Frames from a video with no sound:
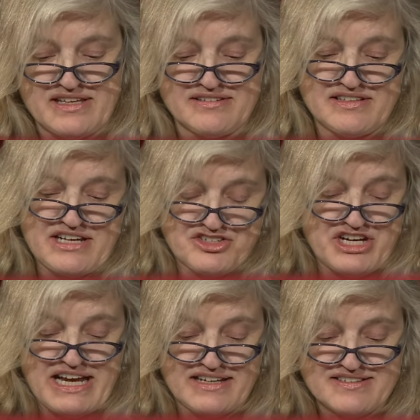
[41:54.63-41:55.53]
And, and
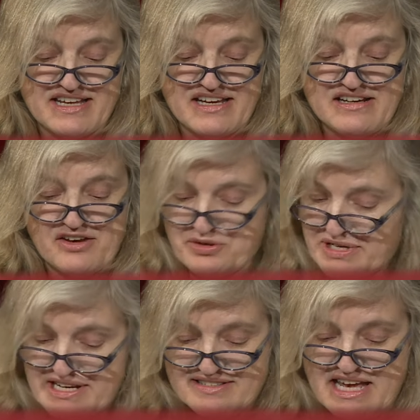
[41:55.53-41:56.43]
she adds, Are there
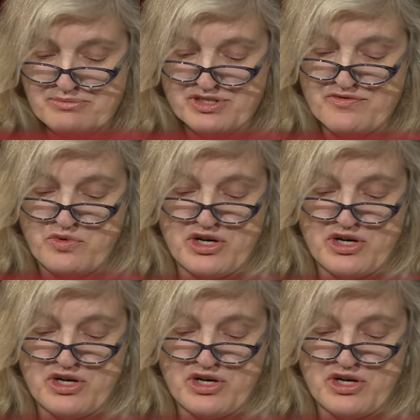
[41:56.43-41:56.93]
any examples of